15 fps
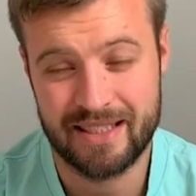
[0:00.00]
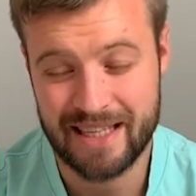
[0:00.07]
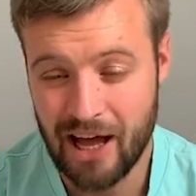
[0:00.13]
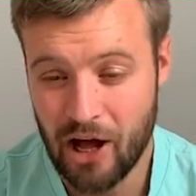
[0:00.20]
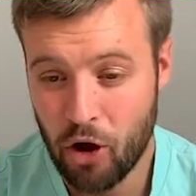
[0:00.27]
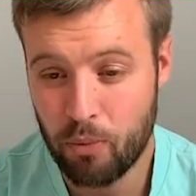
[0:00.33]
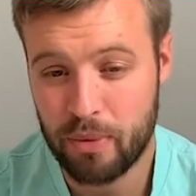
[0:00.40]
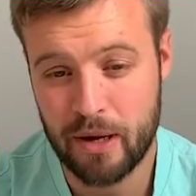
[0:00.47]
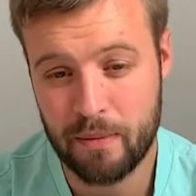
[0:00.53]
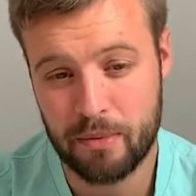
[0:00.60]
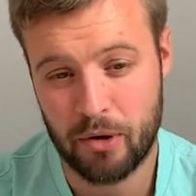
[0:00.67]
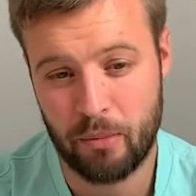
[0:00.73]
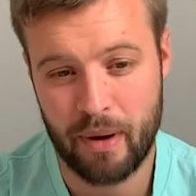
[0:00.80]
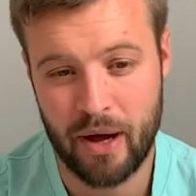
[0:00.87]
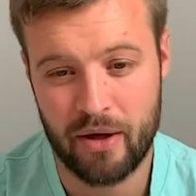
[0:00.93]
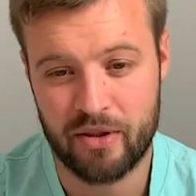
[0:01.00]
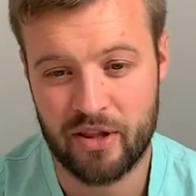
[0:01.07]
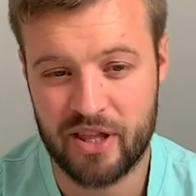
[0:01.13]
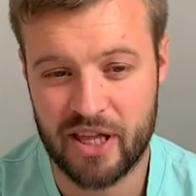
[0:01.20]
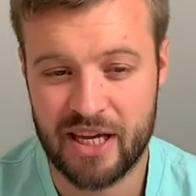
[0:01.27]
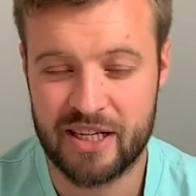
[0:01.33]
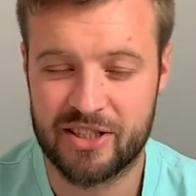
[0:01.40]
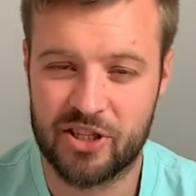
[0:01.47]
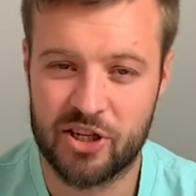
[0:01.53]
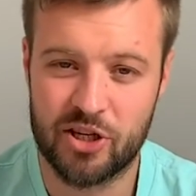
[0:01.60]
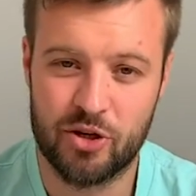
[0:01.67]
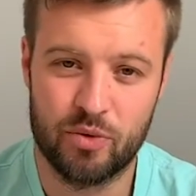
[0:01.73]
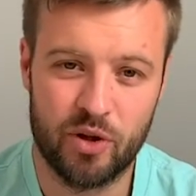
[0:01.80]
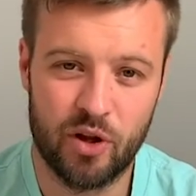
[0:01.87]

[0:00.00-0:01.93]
Tell people about the things that you